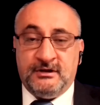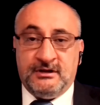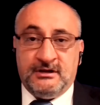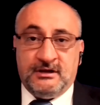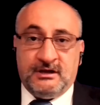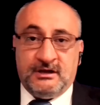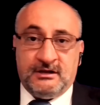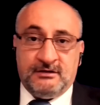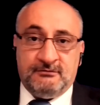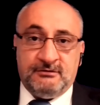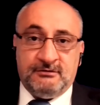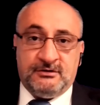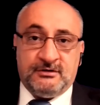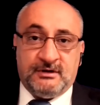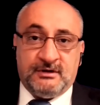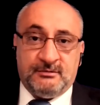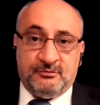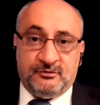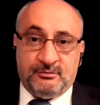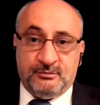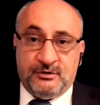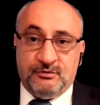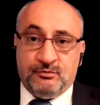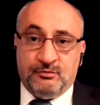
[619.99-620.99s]
and every time
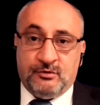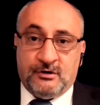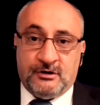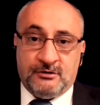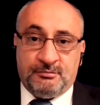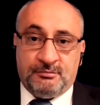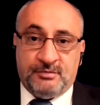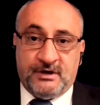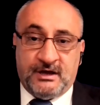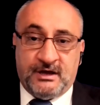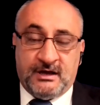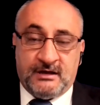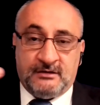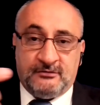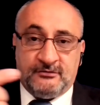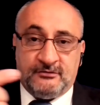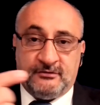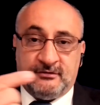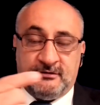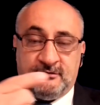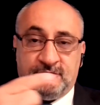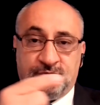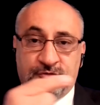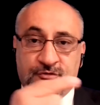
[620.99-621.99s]
somebody walked past
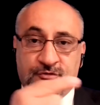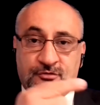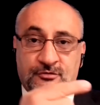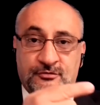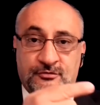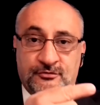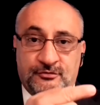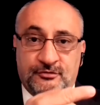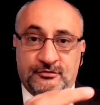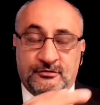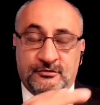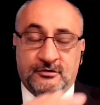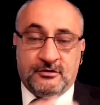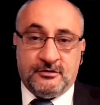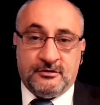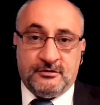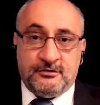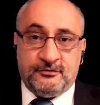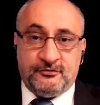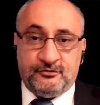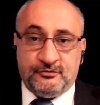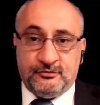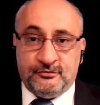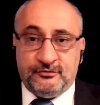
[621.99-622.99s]
to go into the
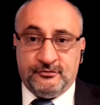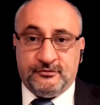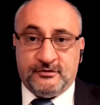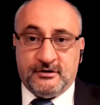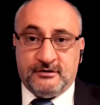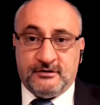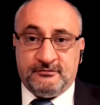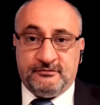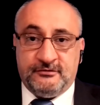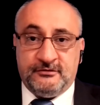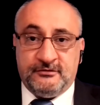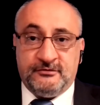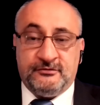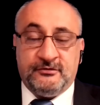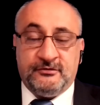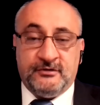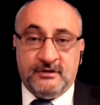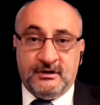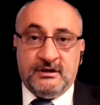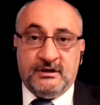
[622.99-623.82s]
RSO's office,